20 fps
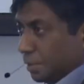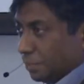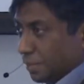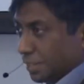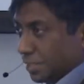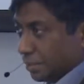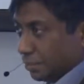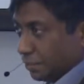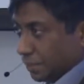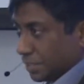
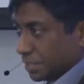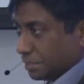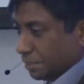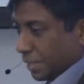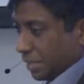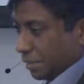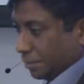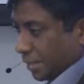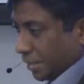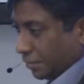we'll
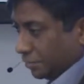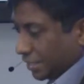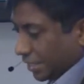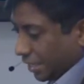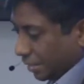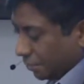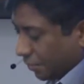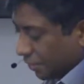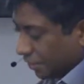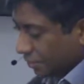spend a bit of
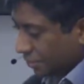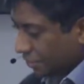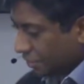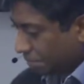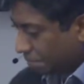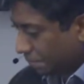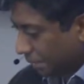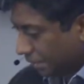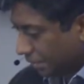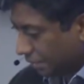time on this
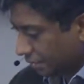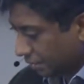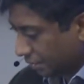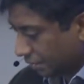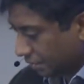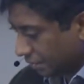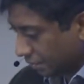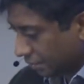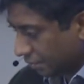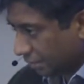topic
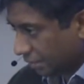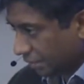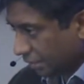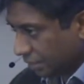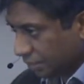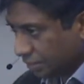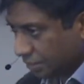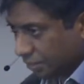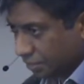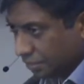
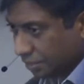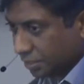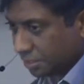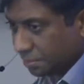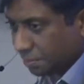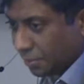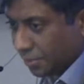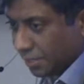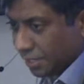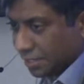in
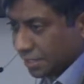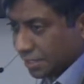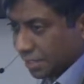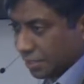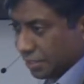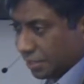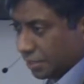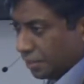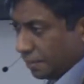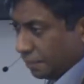this morning's
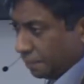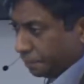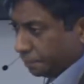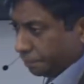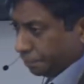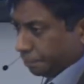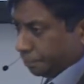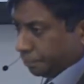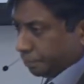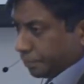session.
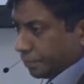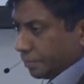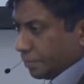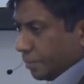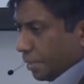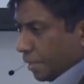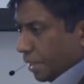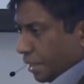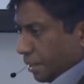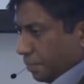
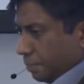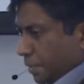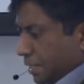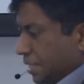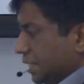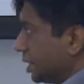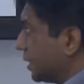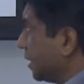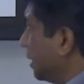This is